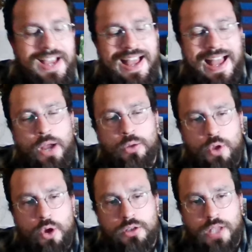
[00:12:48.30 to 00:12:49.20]
How
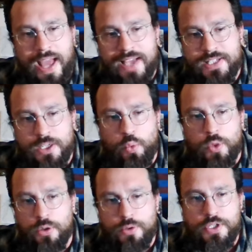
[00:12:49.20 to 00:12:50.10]
long lasting
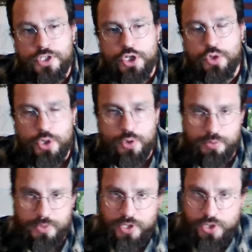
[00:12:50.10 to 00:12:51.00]
will this Juju
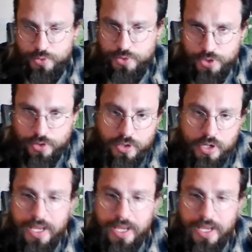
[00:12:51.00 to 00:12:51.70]
Smith Schuster